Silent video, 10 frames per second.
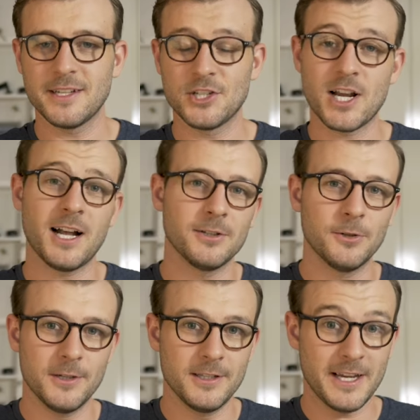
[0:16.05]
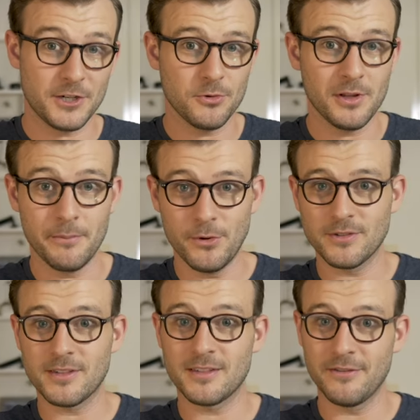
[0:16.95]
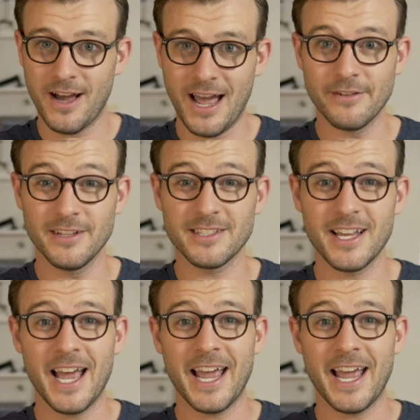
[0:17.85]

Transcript: childhood sexual abuse survivors